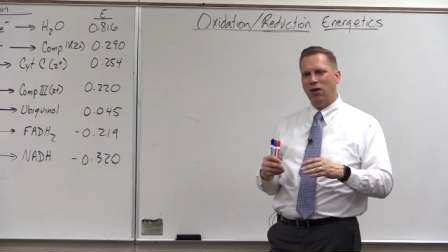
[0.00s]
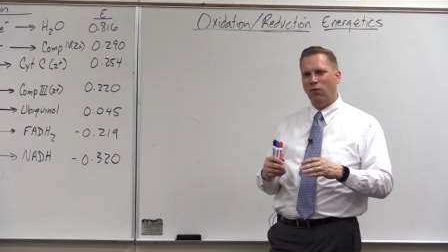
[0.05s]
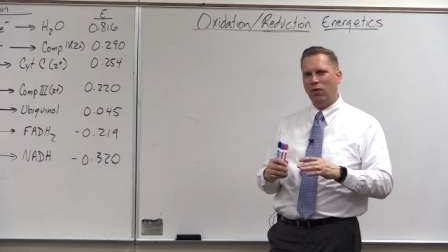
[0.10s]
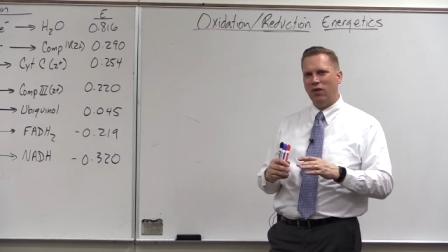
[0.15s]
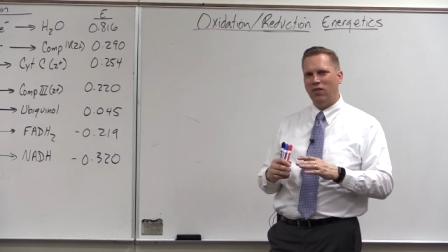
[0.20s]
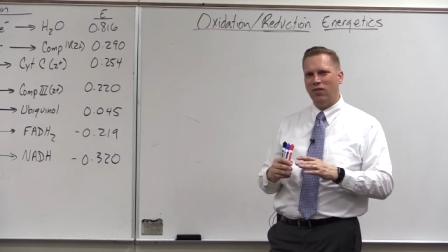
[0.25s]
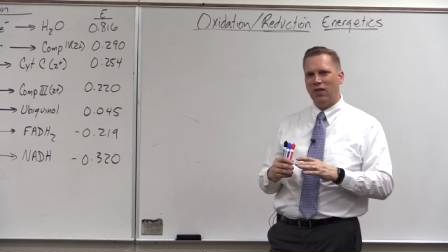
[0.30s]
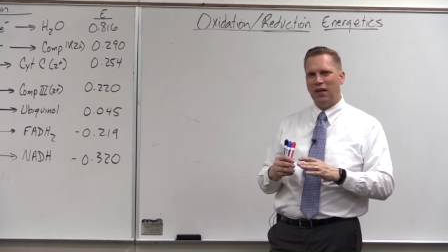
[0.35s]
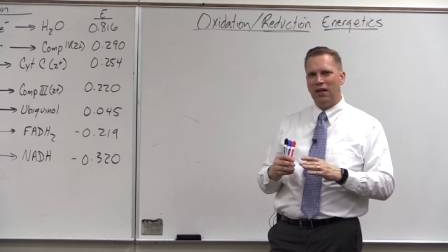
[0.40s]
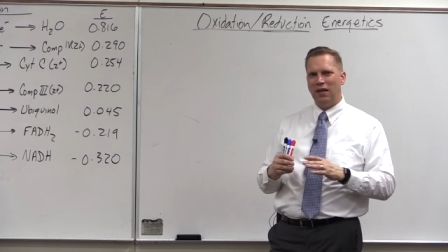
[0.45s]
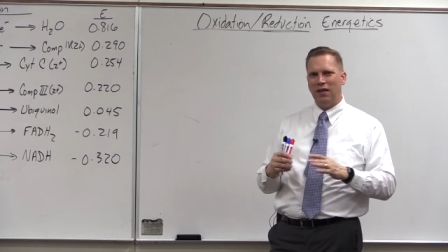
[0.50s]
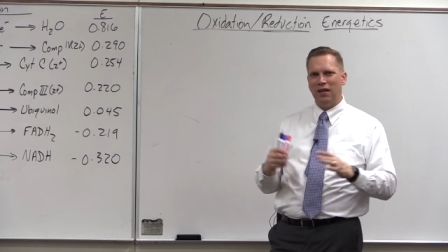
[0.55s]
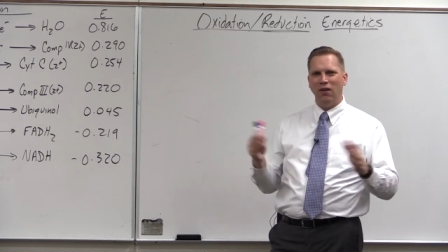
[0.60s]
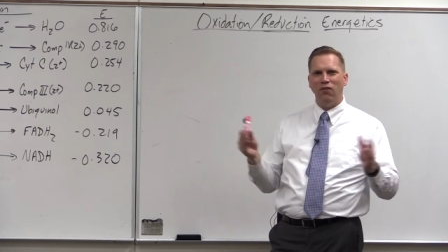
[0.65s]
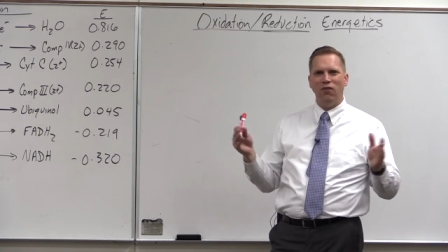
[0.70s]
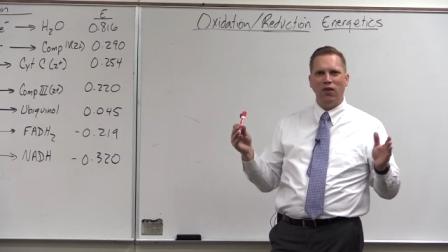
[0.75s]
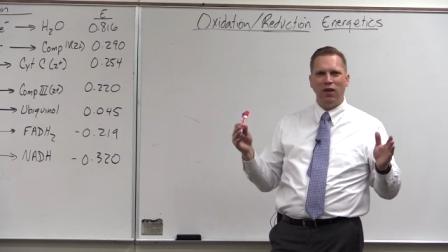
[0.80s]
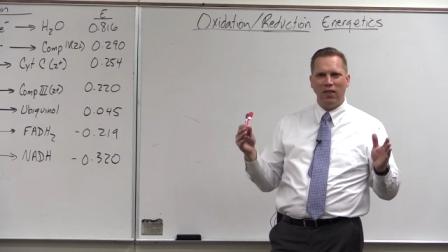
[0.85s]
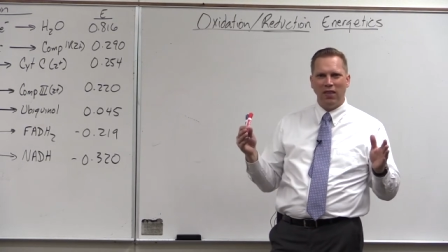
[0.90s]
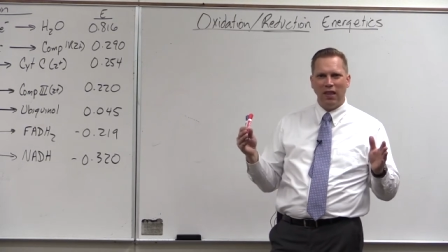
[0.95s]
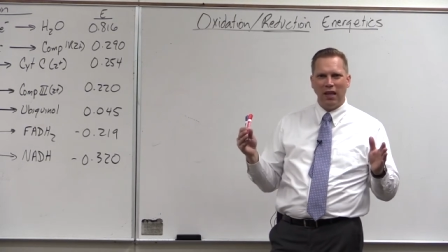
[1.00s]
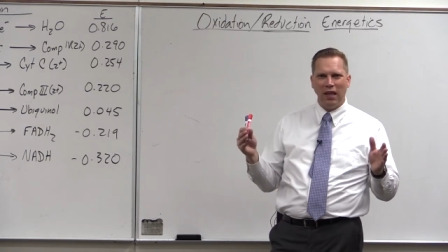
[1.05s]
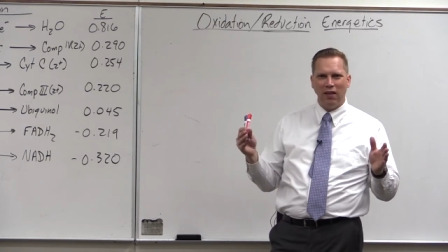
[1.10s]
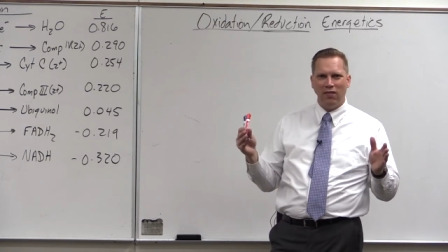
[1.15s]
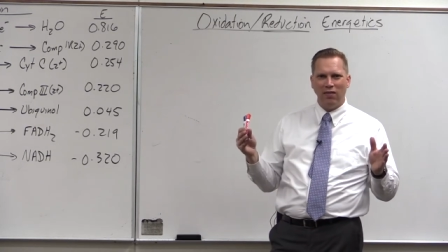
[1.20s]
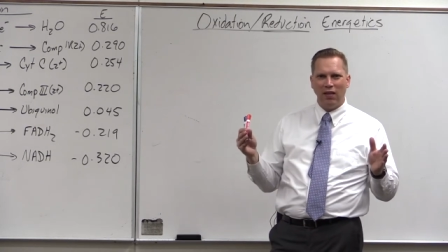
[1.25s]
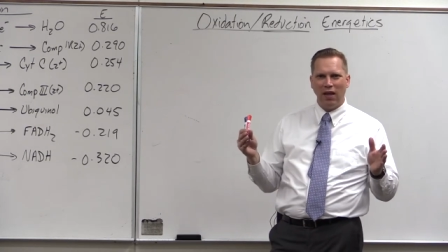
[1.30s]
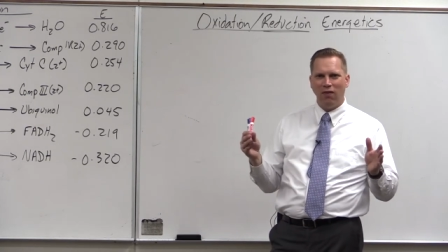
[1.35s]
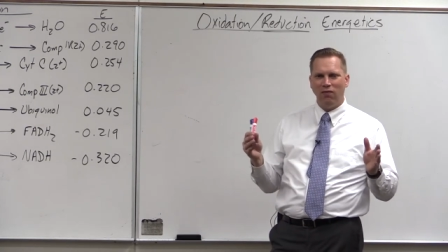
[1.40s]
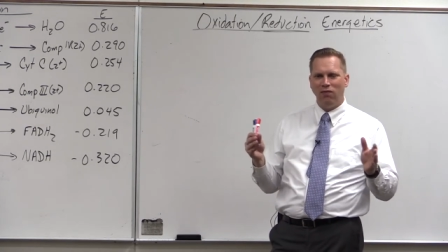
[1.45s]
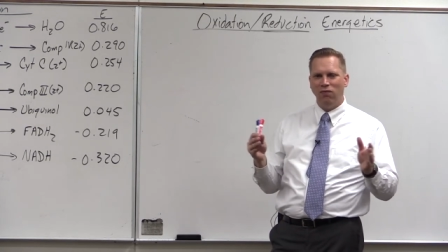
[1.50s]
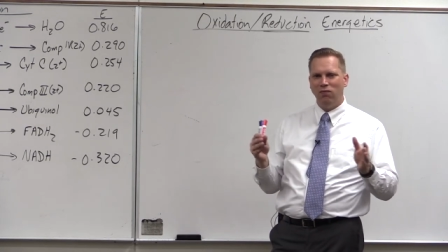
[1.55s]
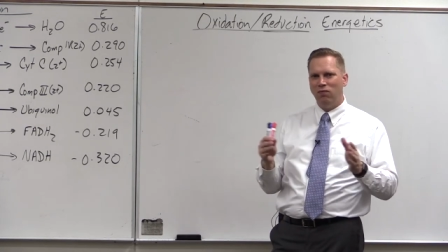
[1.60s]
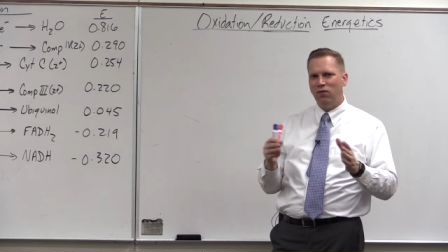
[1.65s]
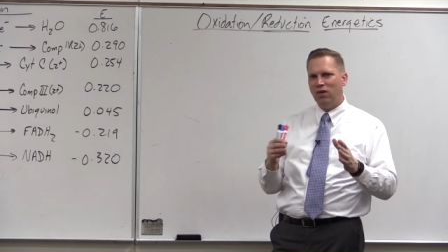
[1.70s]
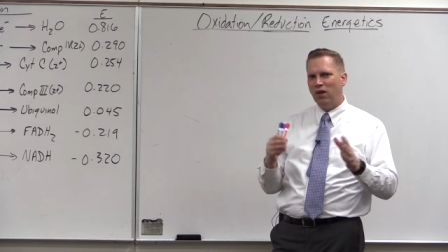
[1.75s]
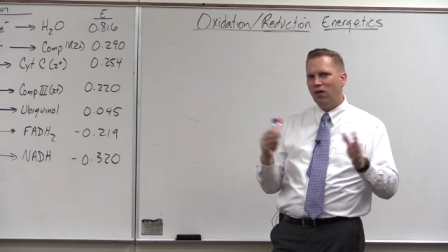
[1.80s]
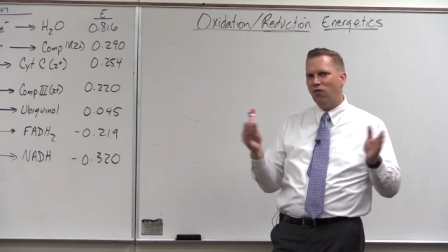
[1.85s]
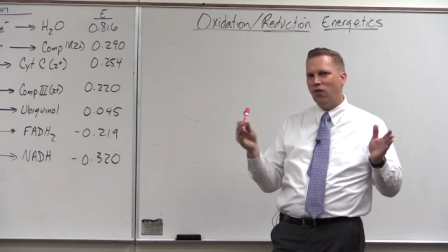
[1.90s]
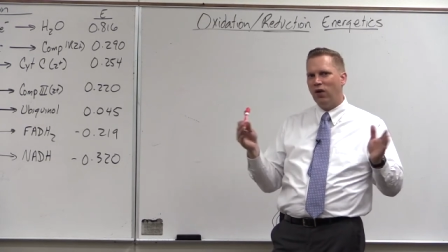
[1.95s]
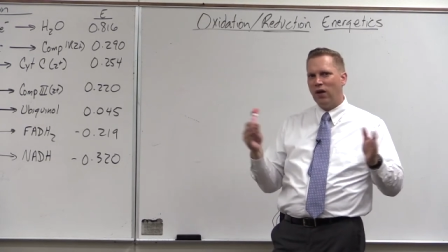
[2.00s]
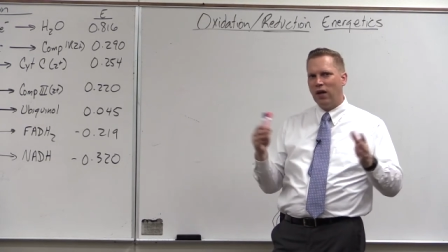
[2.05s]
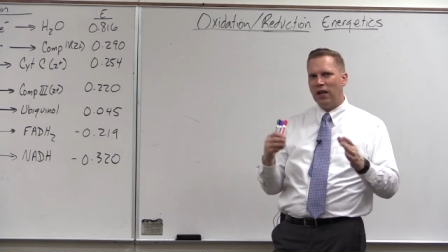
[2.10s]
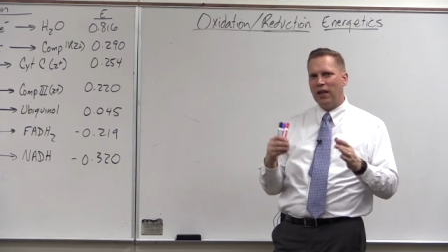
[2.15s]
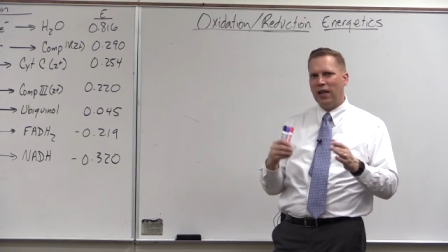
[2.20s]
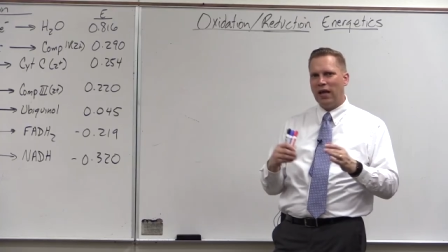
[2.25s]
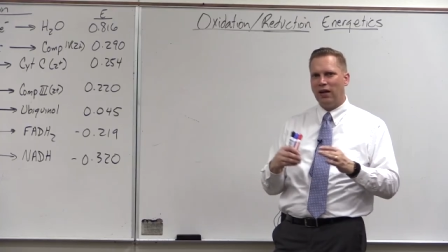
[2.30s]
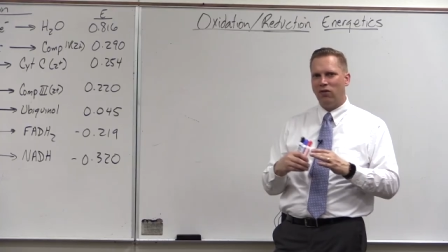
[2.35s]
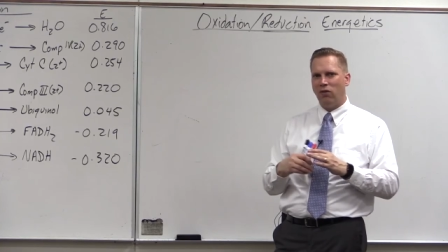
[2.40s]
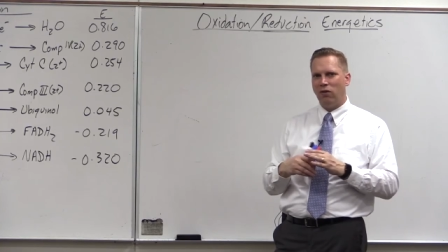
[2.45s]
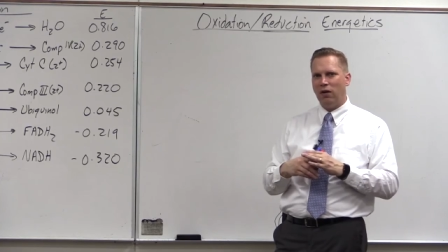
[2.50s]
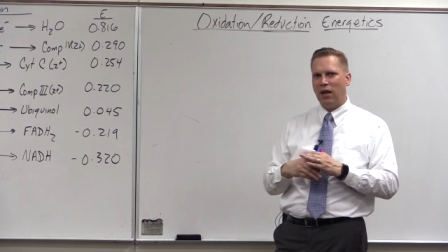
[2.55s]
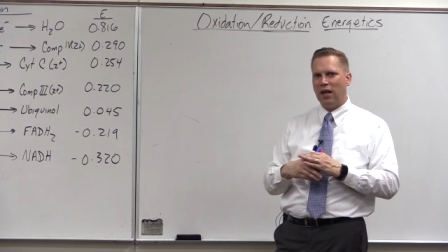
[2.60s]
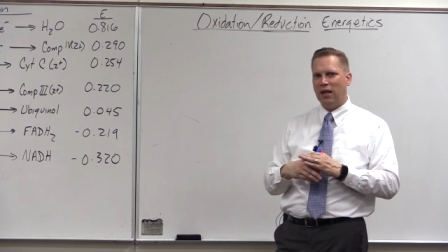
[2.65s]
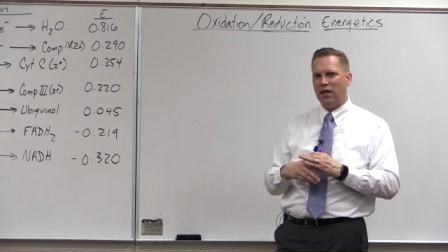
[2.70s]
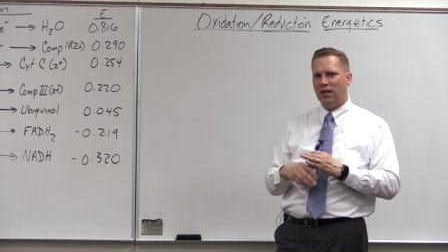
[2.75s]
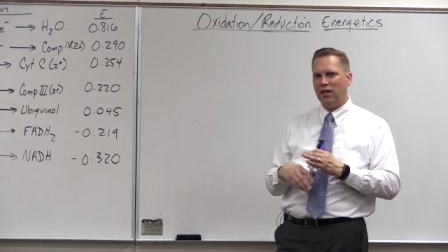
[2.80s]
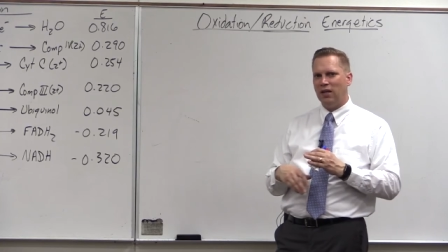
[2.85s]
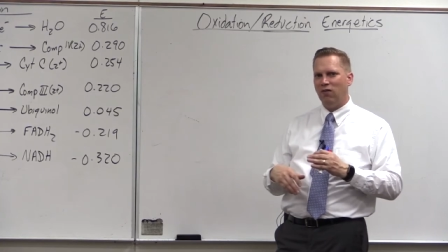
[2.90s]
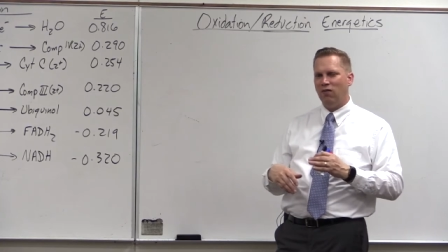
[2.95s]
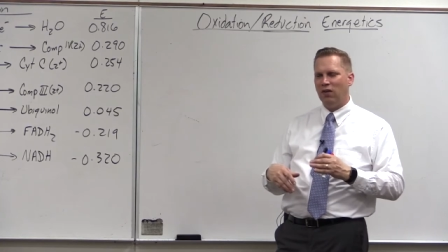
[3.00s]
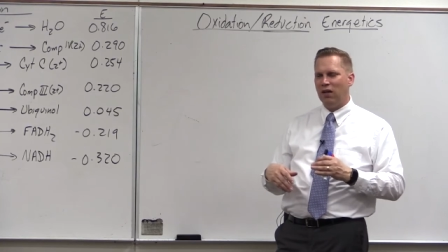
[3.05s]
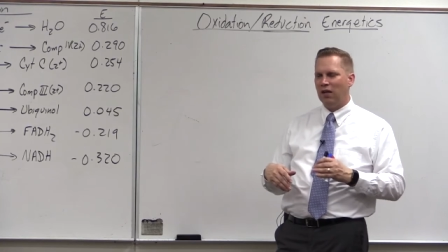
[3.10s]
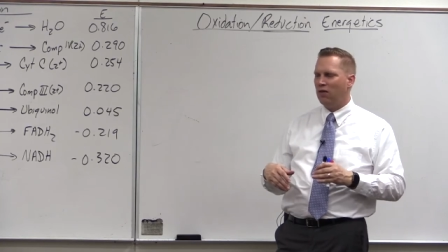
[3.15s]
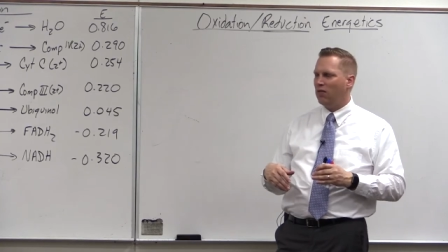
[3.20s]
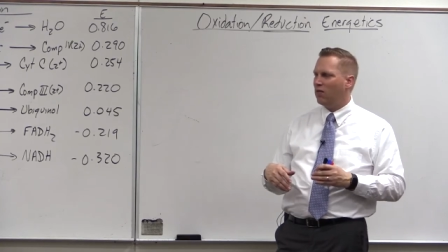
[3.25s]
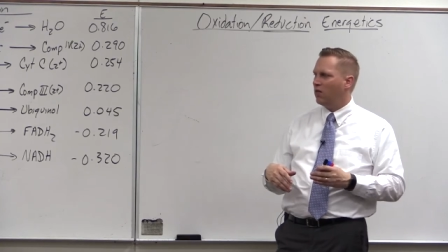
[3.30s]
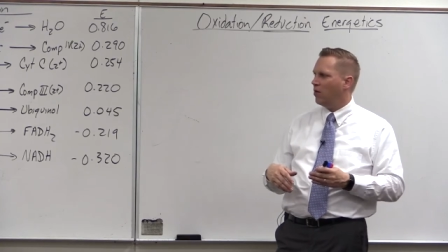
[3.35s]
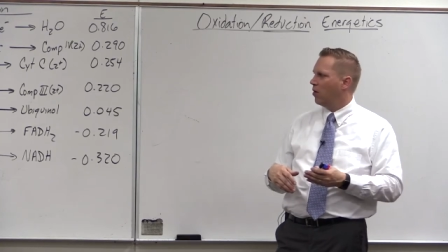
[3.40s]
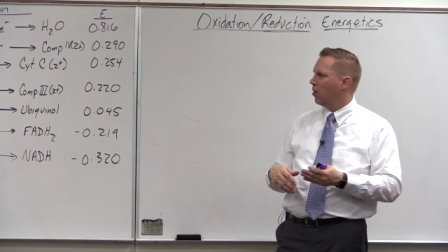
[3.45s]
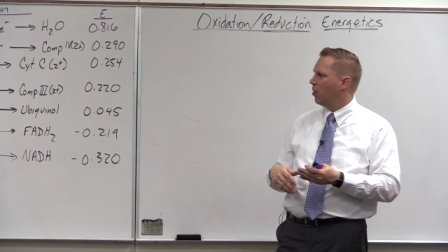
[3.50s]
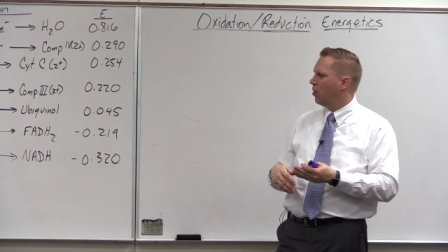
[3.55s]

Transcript: and we said different things have different electronegativities.